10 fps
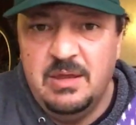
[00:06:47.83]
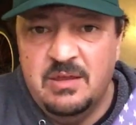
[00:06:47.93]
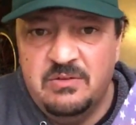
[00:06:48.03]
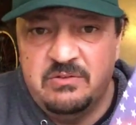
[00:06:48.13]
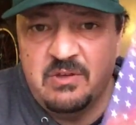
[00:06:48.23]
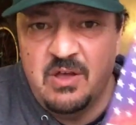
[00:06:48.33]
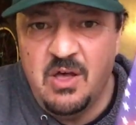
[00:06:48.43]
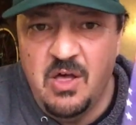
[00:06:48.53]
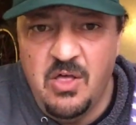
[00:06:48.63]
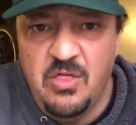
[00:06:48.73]
is
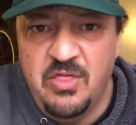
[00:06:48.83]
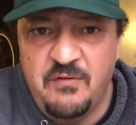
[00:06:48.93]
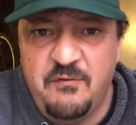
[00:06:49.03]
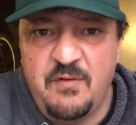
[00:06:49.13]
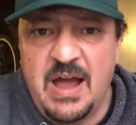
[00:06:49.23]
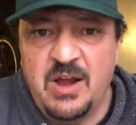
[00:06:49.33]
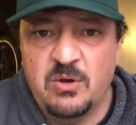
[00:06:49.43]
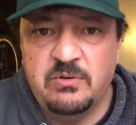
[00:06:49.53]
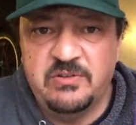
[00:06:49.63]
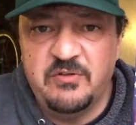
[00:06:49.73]
The
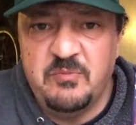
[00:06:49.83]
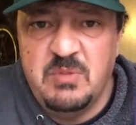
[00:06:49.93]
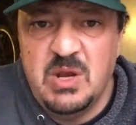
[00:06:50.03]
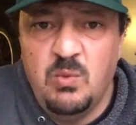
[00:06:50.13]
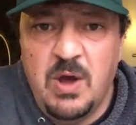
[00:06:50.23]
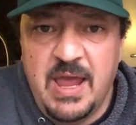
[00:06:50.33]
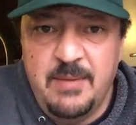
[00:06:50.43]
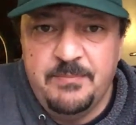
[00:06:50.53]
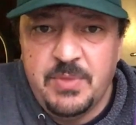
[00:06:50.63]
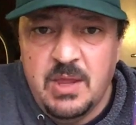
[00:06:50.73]
Fires of Midway.
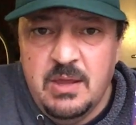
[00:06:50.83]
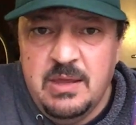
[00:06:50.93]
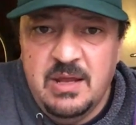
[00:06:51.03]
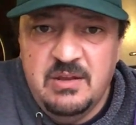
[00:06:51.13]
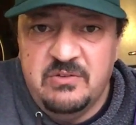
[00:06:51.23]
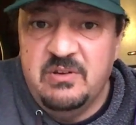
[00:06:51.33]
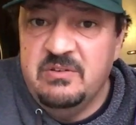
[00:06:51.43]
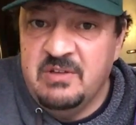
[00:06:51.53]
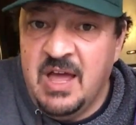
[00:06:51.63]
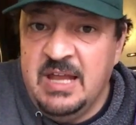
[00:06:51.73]
It is
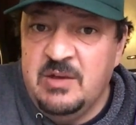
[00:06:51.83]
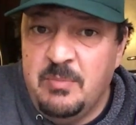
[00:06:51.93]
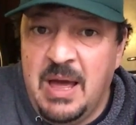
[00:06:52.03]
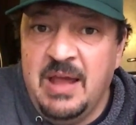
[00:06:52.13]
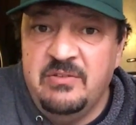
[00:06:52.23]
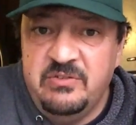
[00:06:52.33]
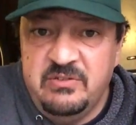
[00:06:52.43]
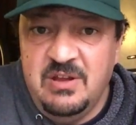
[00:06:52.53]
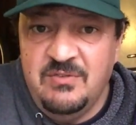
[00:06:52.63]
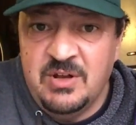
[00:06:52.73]
designed by
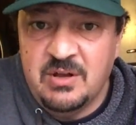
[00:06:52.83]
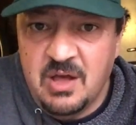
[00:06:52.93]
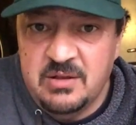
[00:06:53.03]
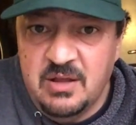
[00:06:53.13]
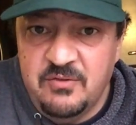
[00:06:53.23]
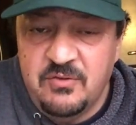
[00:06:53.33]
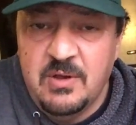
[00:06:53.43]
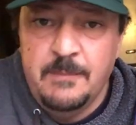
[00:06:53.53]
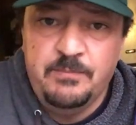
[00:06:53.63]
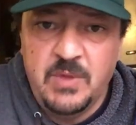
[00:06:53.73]
Stephen Cunliffe
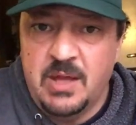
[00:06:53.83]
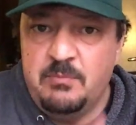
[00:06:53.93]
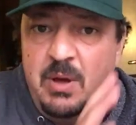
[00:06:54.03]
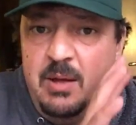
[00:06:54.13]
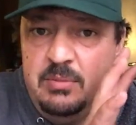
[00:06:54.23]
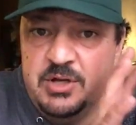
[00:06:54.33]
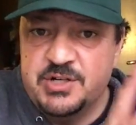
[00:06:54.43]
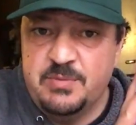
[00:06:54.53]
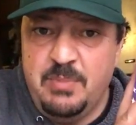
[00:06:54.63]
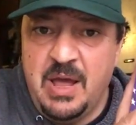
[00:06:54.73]
and
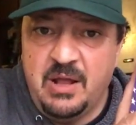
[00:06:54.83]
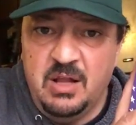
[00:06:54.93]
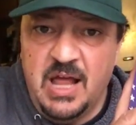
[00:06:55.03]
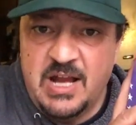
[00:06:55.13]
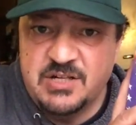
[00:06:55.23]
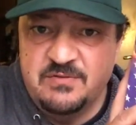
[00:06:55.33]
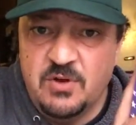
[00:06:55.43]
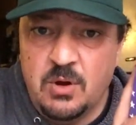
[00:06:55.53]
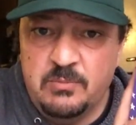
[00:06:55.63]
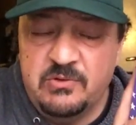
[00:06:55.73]
published by Clash of
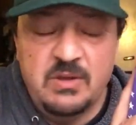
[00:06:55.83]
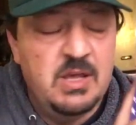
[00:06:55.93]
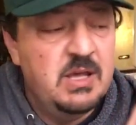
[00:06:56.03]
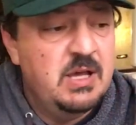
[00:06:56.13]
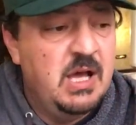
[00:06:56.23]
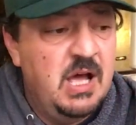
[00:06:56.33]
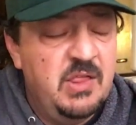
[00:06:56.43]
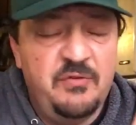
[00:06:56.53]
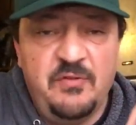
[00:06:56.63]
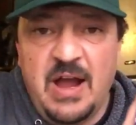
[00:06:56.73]
Arms. Uh,
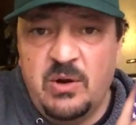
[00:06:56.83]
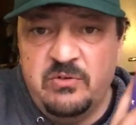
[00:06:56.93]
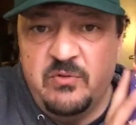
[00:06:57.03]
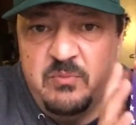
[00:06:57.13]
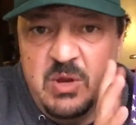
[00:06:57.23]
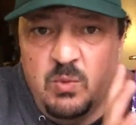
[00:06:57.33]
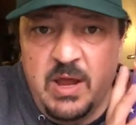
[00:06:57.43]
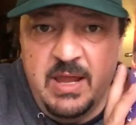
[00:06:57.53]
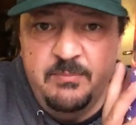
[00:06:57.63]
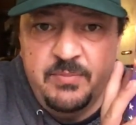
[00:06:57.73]
the Fires of
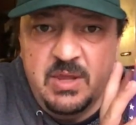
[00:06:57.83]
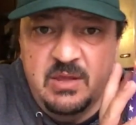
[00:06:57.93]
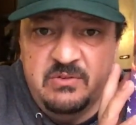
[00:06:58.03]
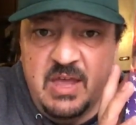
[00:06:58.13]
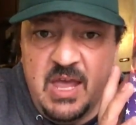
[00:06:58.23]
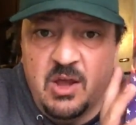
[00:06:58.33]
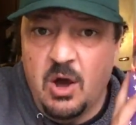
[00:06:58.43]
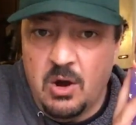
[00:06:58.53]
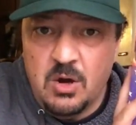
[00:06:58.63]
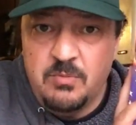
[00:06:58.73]
Midway is a
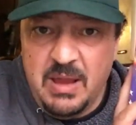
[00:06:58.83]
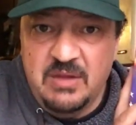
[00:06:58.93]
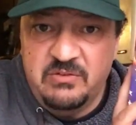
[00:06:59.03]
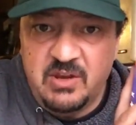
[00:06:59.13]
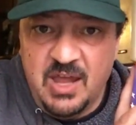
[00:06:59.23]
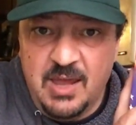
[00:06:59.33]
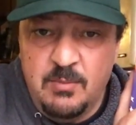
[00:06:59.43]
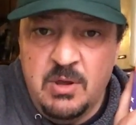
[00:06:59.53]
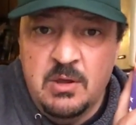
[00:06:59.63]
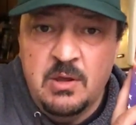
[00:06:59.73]
card-based
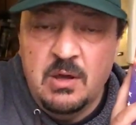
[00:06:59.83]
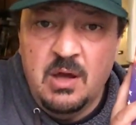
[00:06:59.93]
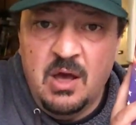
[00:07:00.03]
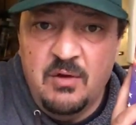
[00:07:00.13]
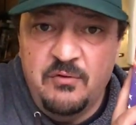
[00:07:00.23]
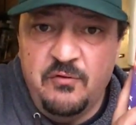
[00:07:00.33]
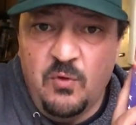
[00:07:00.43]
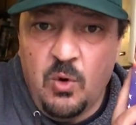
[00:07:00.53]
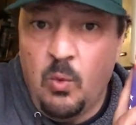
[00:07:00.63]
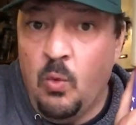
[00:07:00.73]
game uh,
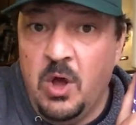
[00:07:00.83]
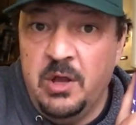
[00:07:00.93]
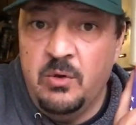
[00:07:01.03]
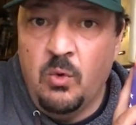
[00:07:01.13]
for one